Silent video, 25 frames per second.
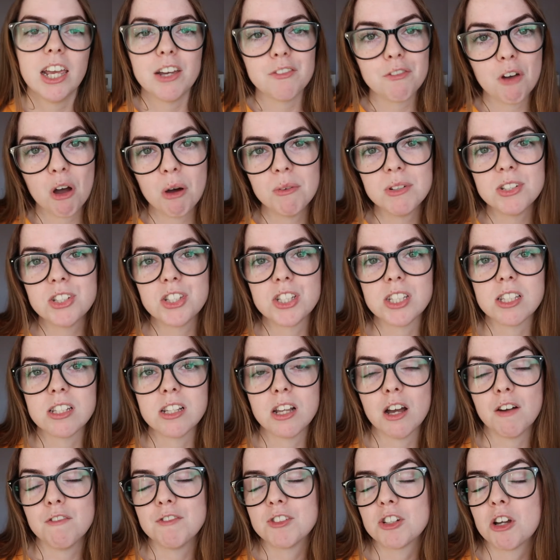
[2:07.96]
have always just
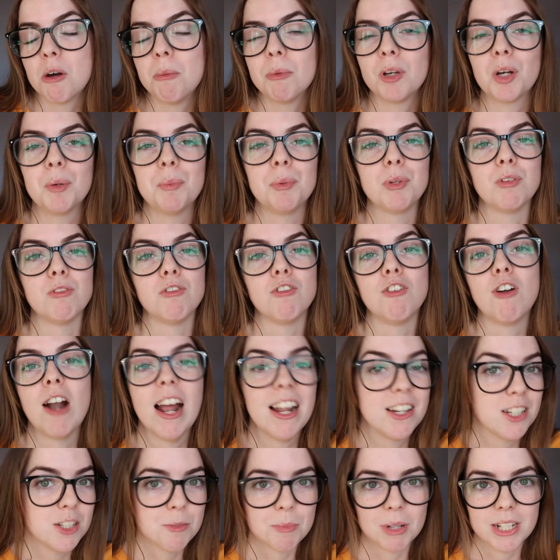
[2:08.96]
loved coming up with
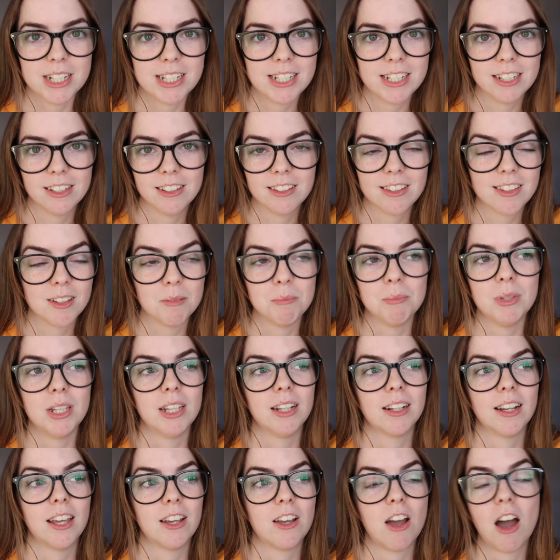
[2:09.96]
random ideas and
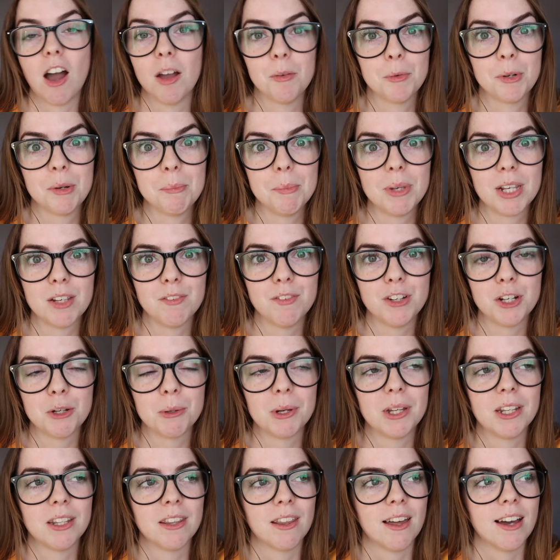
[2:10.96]
being like, I'm gonna make a video
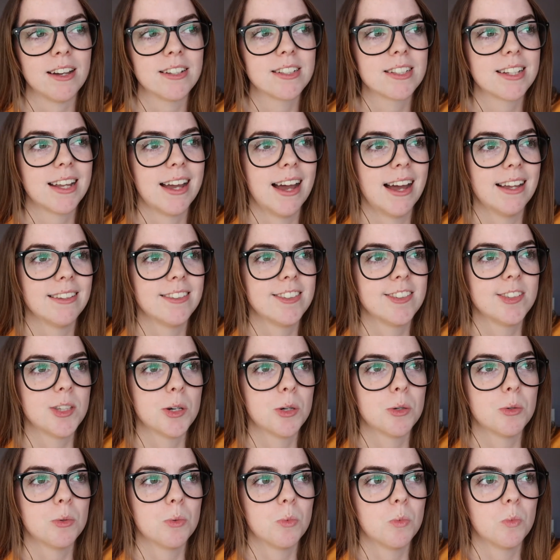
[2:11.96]
out of that.
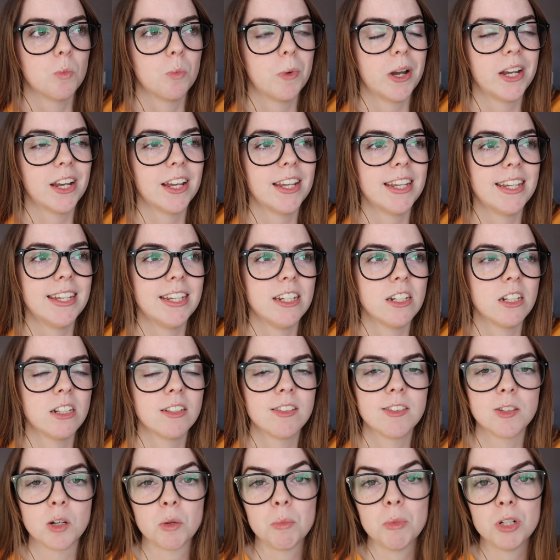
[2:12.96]
So when I hear
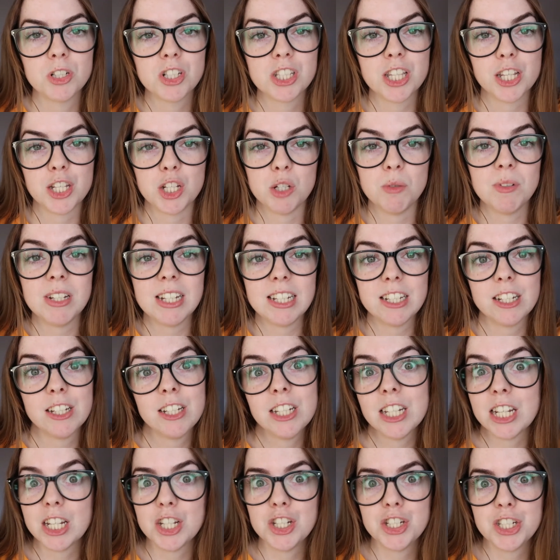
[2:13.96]
so much that you need to
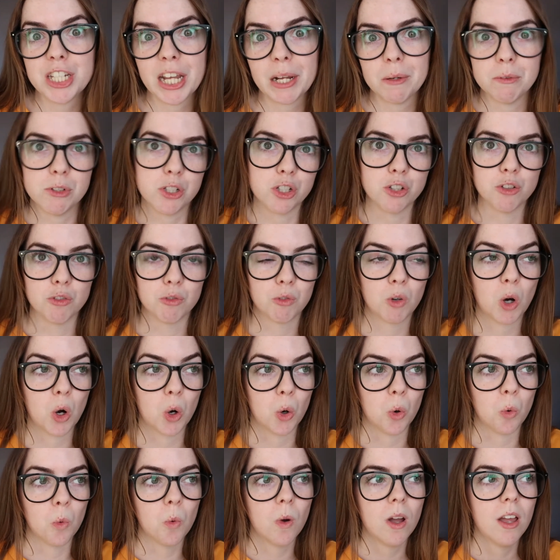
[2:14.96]
niche down to
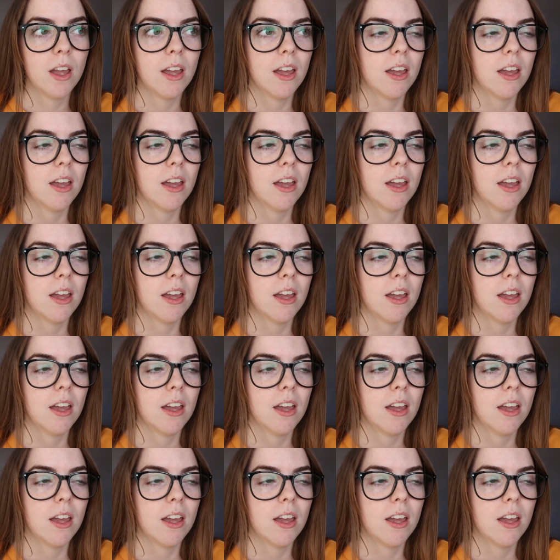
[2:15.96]
grow,